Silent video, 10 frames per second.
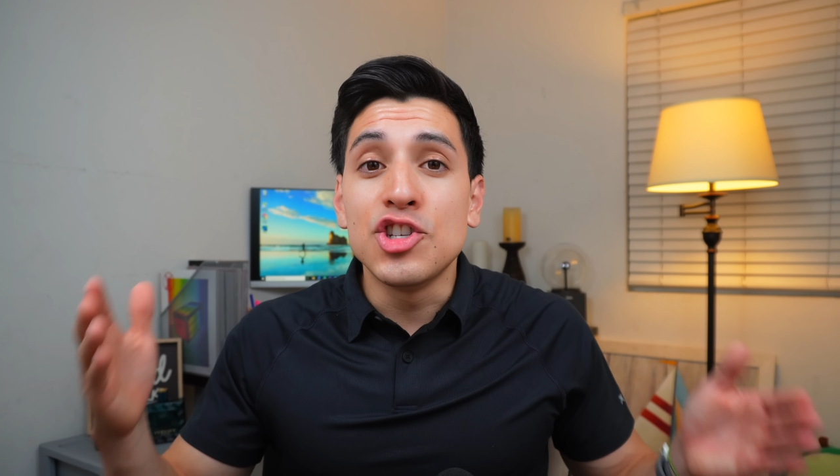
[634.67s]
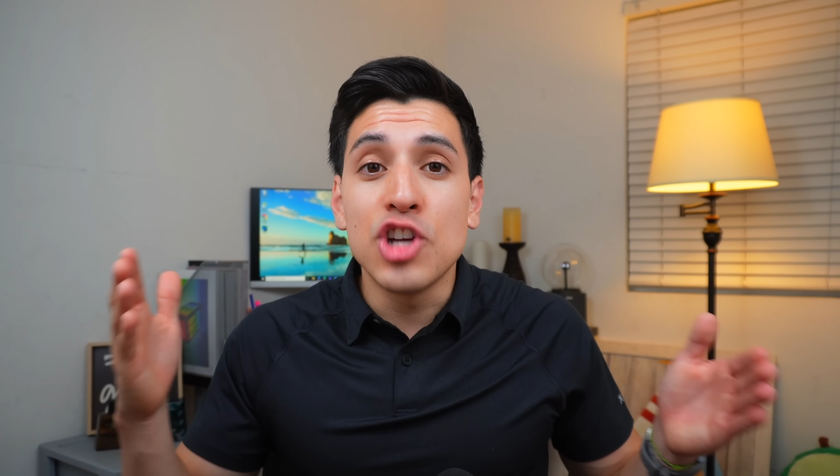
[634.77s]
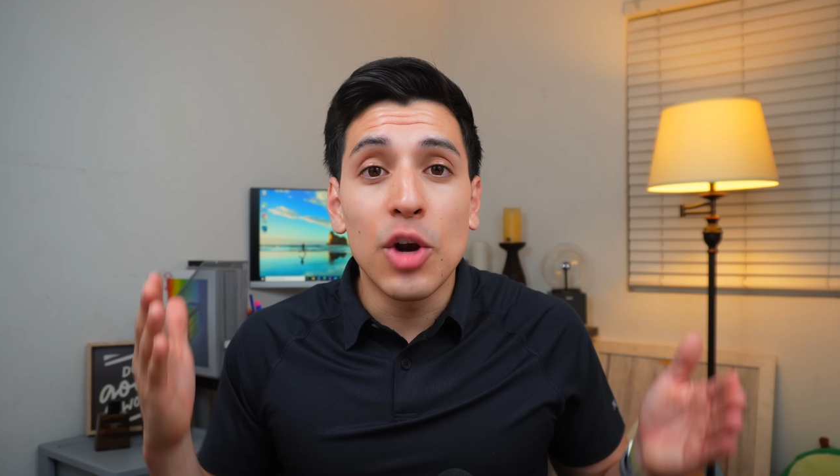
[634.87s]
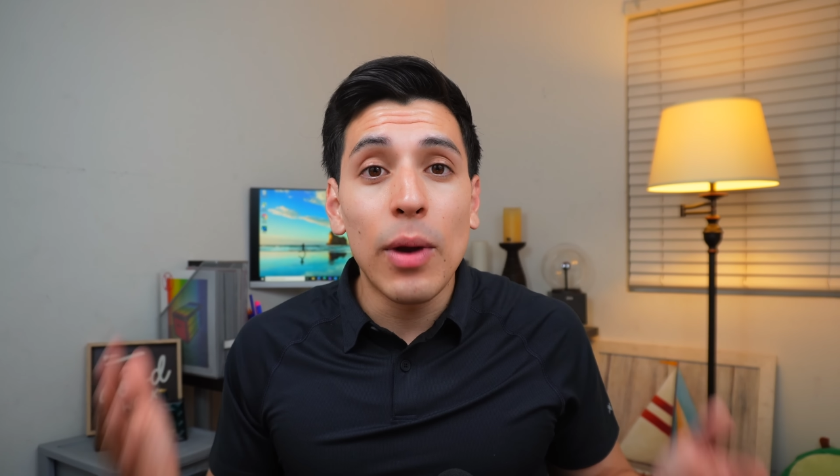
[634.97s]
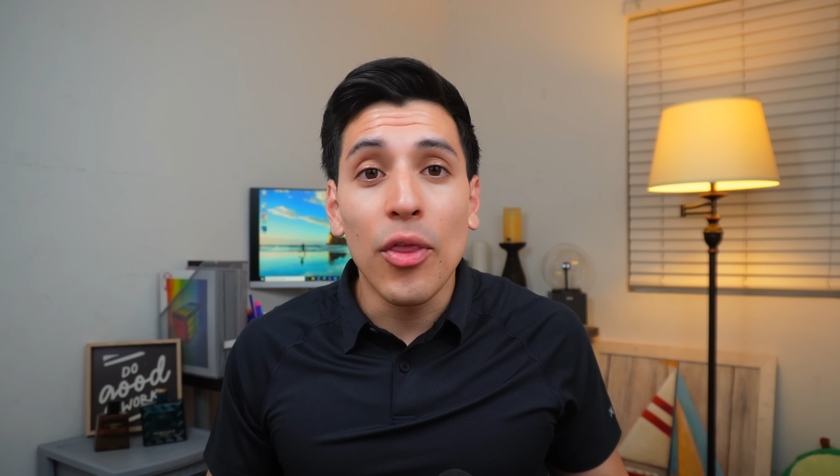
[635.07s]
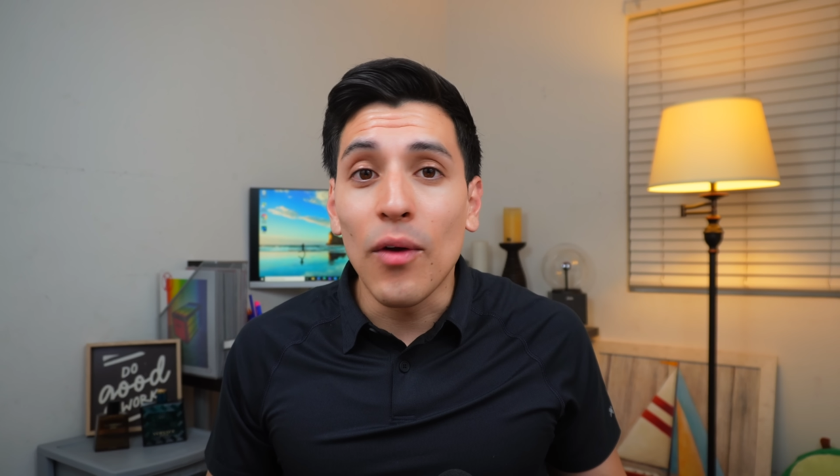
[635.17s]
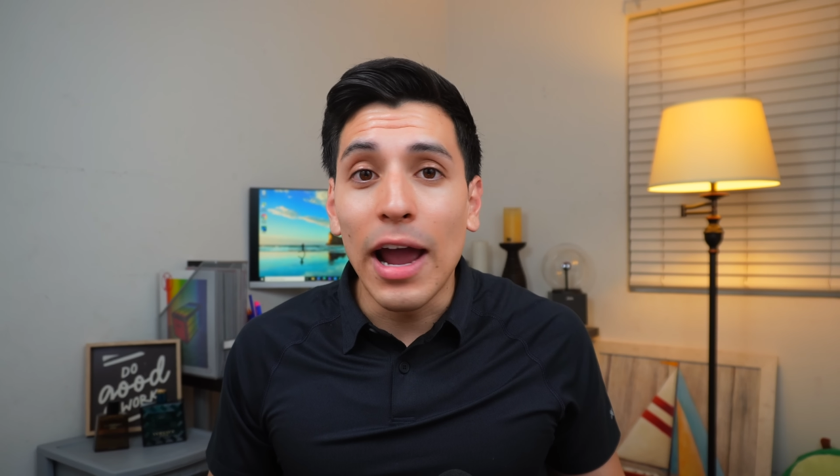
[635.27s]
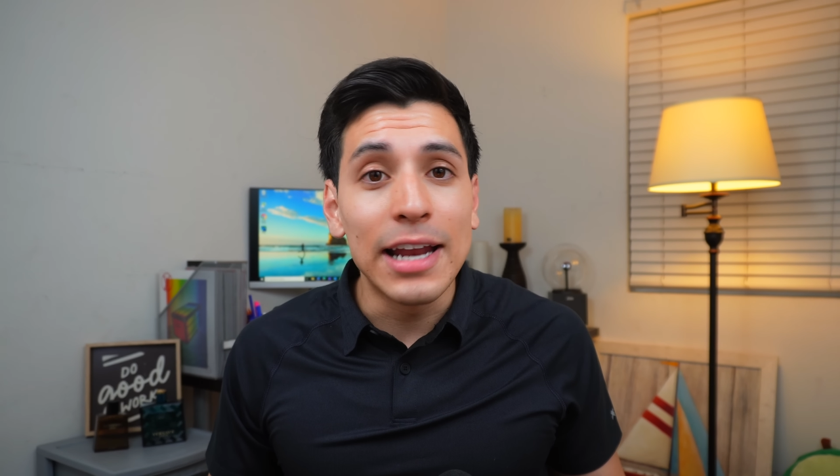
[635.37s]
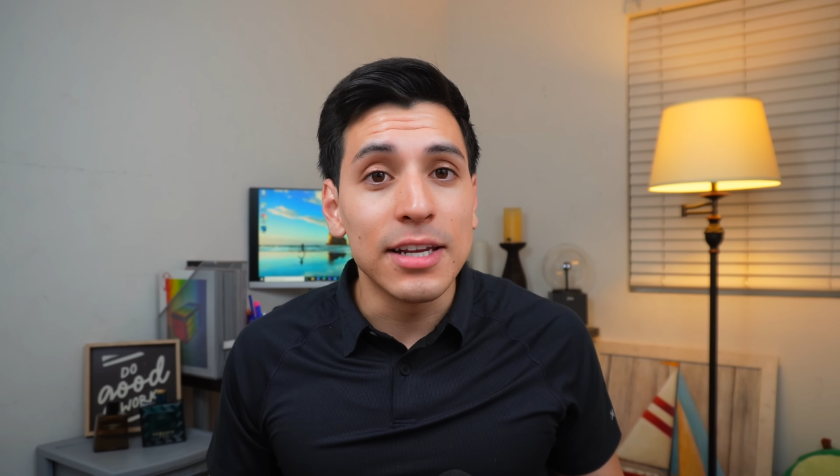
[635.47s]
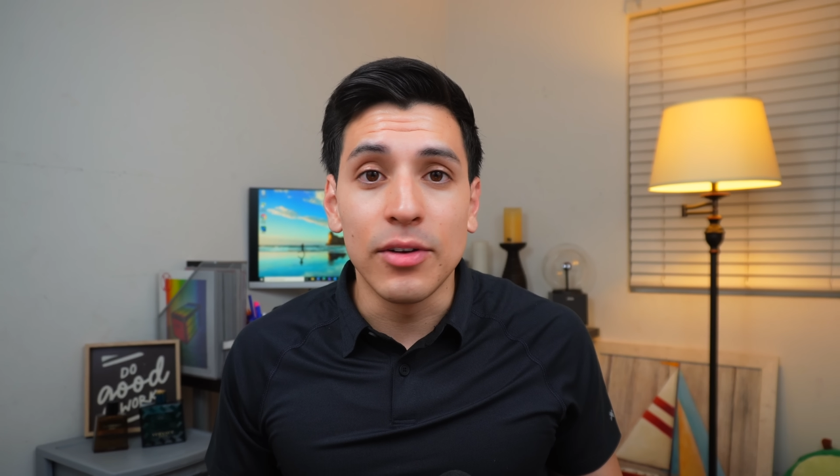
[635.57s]
generate their
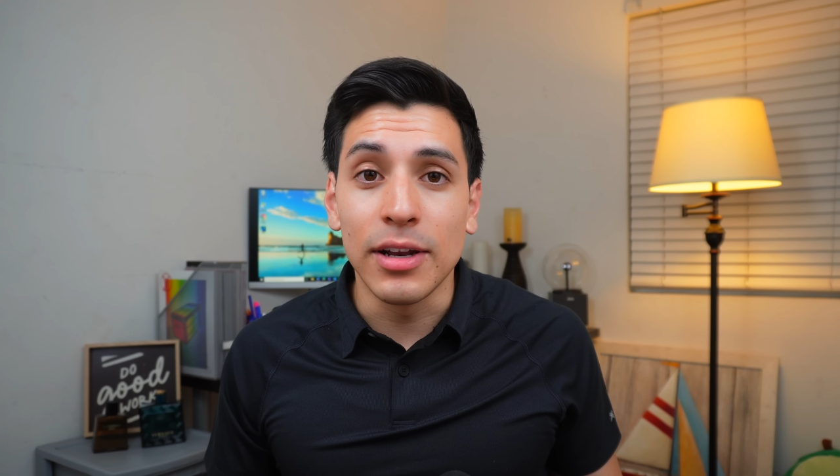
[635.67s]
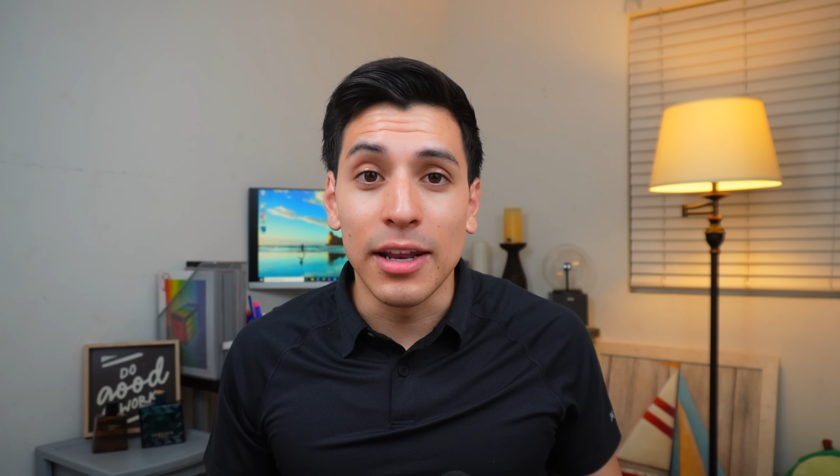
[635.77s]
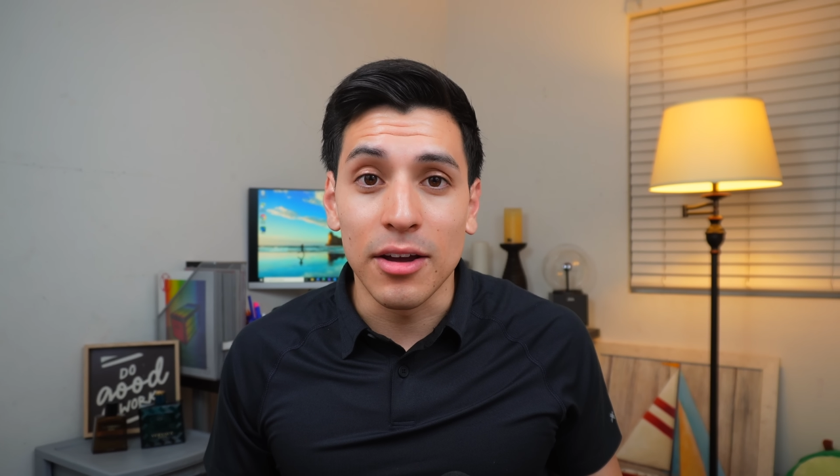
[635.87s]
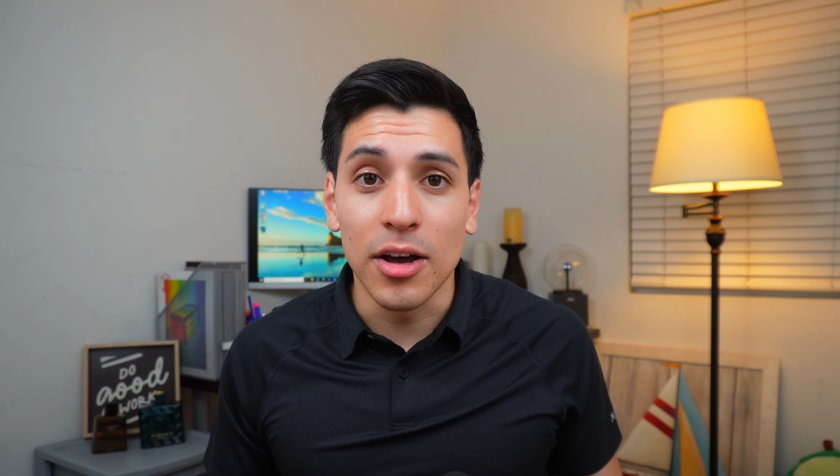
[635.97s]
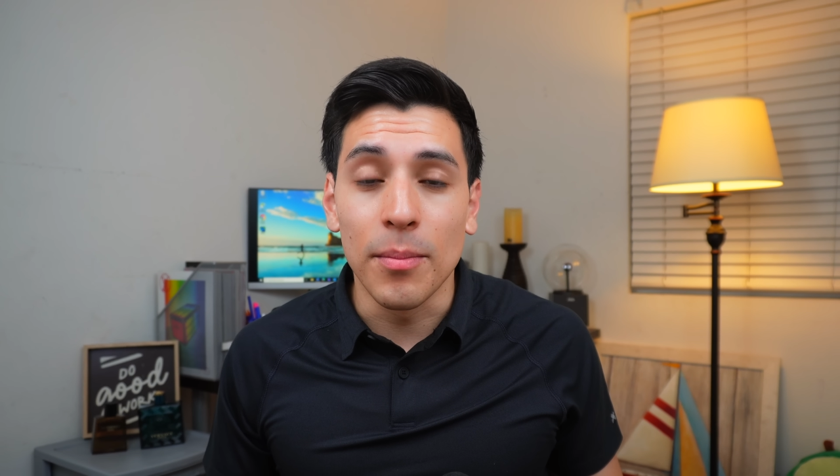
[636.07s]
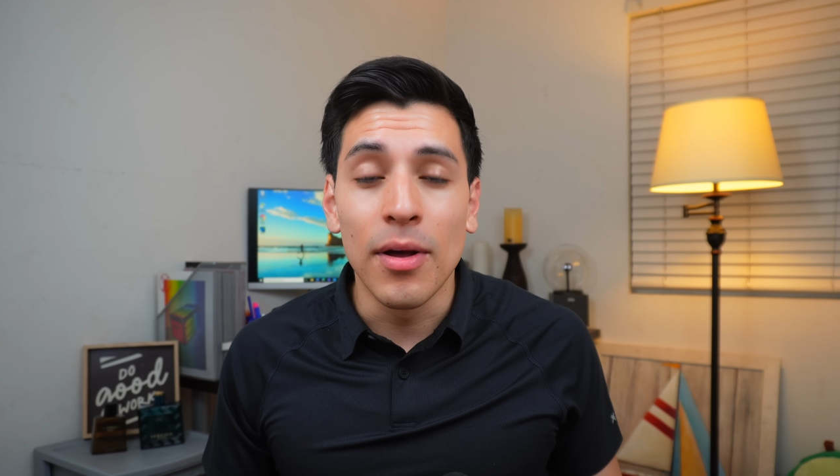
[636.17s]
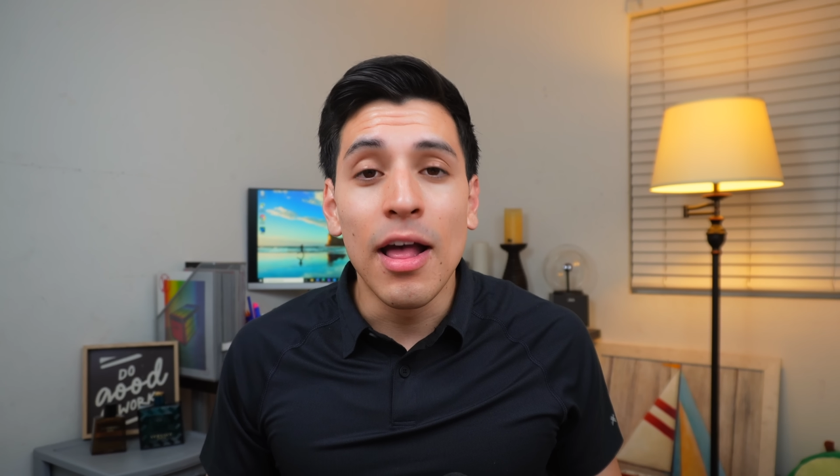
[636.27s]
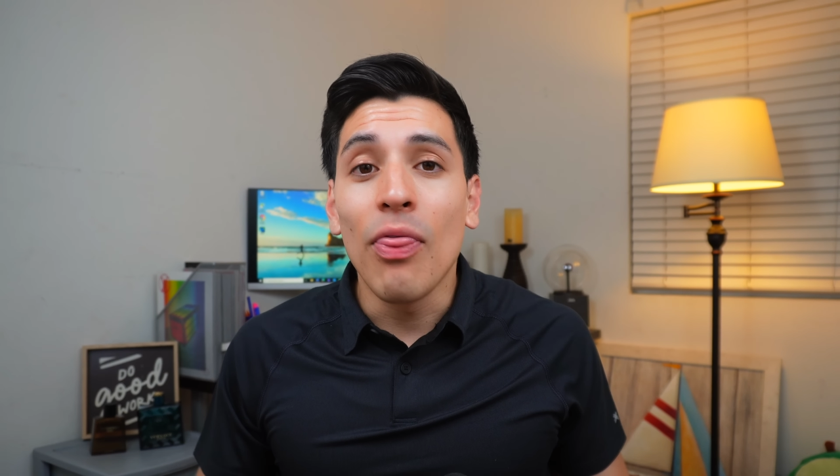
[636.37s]
high dividend income.